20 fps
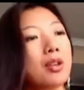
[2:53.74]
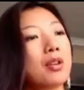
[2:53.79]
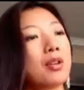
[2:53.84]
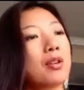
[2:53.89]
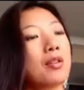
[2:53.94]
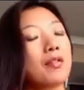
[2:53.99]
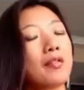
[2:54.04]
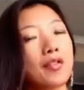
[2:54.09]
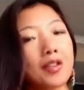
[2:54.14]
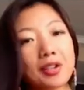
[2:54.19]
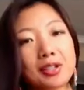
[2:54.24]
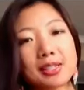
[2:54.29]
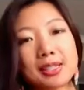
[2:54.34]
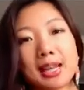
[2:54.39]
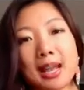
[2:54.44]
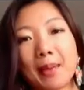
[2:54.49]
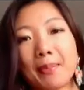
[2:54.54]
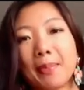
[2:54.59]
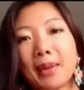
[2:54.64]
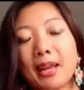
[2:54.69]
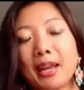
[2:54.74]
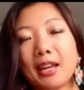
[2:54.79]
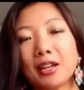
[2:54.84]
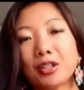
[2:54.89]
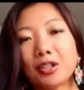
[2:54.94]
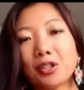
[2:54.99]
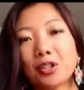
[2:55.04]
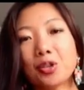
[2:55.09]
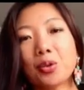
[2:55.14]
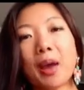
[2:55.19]
First step
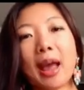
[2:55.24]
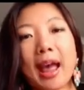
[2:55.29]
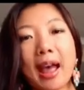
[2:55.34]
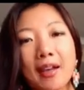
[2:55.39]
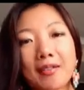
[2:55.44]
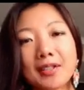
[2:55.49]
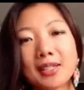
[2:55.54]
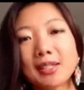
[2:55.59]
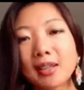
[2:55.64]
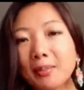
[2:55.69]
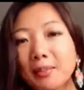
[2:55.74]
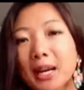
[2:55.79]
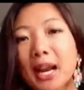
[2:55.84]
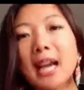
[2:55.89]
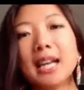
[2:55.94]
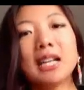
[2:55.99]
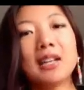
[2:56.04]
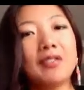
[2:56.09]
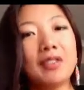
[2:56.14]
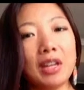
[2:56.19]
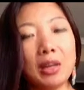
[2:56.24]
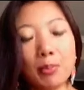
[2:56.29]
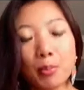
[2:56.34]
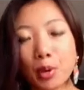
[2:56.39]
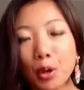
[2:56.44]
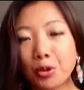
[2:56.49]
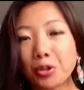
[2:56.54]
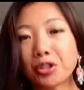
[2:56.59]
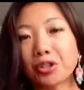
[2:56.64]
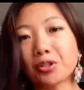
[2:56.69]
is to have some kind of
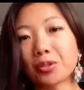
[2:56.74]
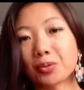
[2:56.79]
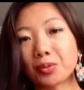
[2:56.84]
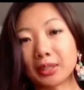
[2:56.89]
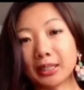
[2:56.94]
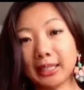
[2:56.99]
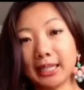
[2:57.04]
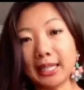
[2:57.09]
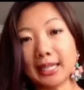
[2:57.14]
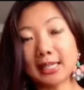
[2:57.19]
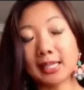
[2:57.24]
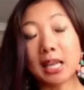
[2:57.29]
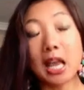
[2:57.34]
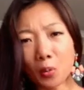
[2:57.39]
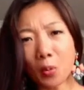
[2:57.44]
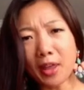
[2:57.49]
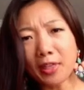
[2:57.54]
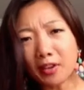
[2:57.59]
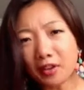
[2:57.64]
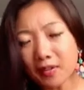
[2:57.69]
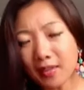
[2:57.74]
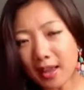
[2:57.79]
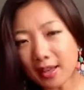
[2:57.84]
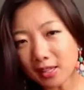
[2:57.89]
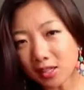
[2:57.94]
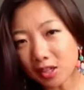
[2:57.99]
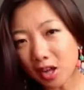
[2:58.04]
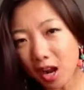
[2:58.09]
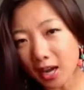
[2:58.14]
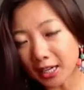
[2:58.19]
emotional release, whether
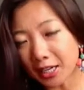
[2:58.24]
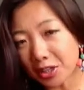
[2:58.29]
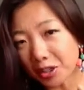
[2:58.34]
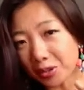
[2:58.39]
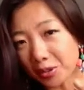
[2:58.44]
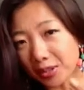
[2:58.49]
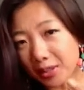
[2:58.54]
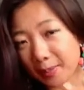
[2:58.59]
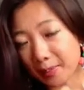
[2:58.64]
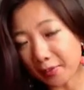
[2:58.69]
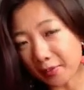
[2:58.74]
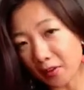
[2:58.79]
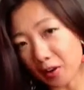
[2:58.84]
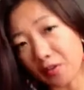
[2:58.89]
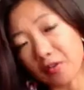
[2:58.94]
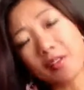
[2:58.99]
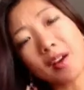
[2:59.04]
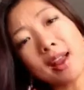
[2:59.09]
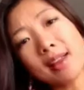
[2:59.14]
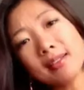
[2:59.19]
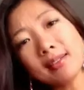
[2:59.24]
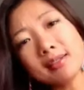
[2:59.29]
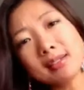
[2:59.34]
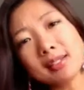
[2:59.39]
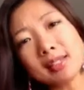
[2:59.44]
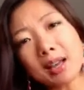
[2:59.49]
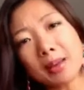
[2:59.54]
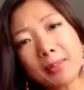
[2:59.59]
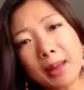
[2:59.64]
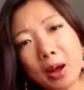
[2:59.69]
that's talking to some of your friends
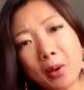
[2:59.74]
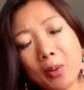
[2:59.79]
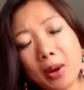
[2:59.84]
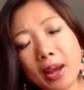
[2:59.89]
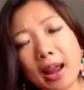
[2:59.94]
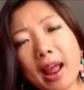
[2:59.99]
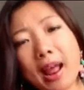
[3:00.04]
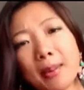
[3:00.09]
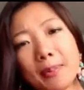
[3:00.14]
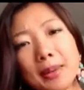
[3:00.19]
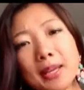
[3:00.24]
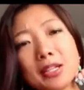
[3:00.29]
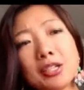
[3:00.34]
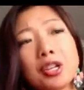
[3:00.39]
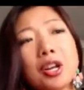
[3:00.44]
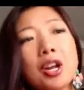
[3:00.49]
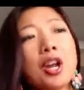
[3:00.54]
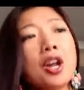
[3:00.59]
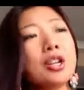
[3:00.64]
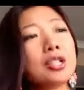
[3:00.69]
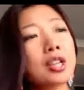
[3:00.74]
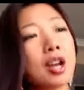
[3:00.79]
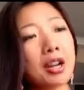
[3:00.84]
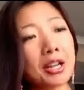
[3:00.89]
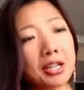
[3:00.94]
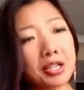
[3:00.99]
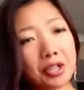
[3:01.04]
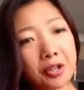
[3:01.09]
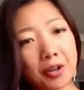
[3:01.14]
about what happened, talking to your